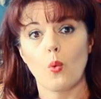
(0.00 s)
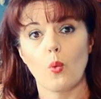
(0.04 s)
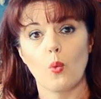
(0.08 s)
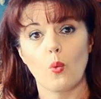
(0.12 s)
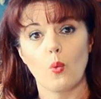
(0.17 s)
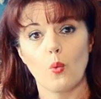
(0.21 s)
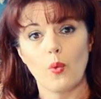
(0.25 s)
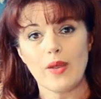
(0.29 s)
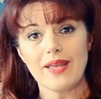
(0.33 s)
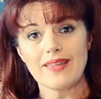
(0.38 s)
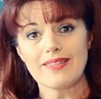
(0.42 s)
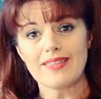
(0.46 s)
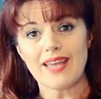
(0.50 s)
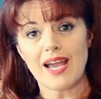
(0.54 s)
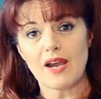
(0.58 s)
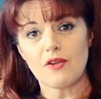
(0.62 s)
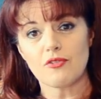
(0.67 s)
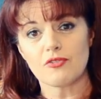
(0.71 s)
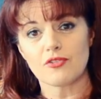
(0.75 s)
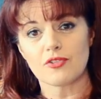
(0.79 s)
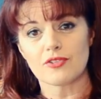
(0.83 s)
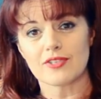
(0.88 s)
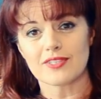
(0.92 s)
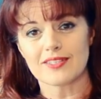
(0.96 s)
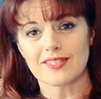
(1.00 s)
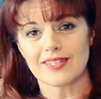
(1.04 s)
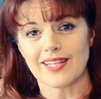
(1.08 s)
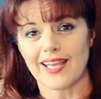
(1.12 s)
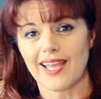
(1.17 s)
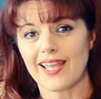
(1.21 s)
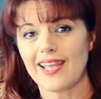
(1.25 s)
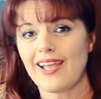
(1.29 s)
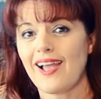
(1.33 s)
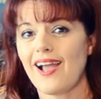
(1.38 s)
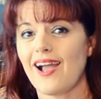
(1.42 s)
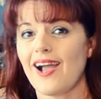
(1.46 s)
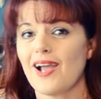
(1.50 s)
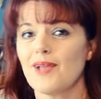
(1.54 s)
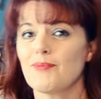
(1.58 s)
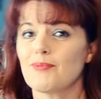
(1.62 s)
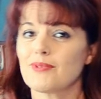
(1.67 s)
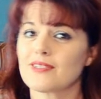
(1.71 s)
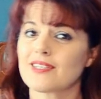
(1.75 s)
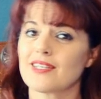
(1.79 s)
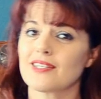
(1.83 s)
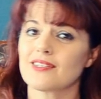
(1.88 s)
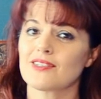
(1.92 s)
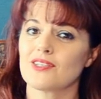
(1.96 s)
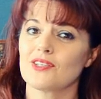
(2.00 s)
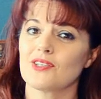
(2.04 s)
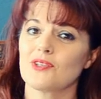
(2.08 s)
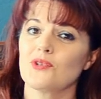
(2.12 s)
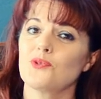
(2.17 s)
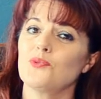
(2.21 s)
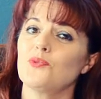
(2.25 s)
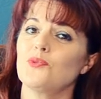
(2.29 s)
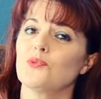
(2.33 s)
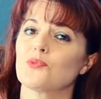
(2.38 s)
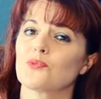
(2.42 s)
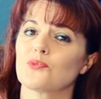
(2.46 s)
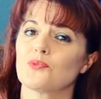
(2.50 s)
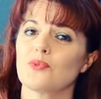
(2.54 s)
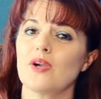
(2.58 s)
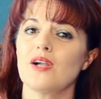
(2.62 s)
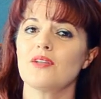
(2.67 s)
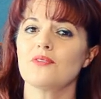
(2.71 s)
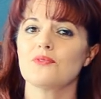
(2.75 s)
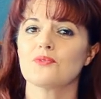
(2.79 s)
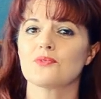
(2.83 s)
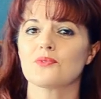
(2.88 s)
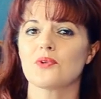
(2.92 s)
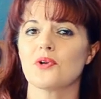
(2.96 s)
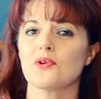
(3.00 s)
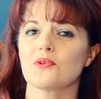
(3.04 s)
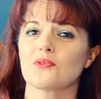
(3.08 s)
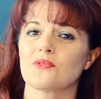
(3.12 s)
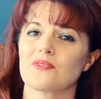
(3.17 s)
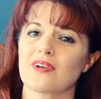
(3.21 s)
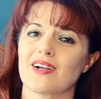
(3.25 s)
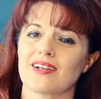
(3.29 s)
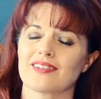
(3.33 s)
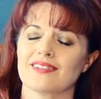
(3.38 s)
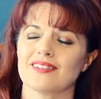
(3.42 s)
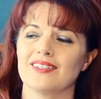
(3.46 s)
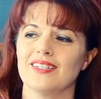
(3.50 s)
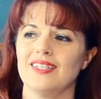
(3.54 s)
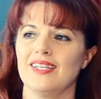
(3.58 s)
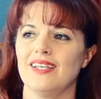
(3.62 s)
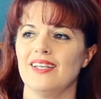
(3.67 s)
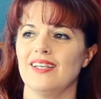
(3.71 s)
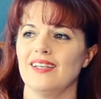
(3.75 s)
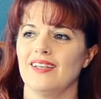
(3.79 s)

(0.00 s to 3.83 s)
Without further delay, I present to you Run, Rogue, Run.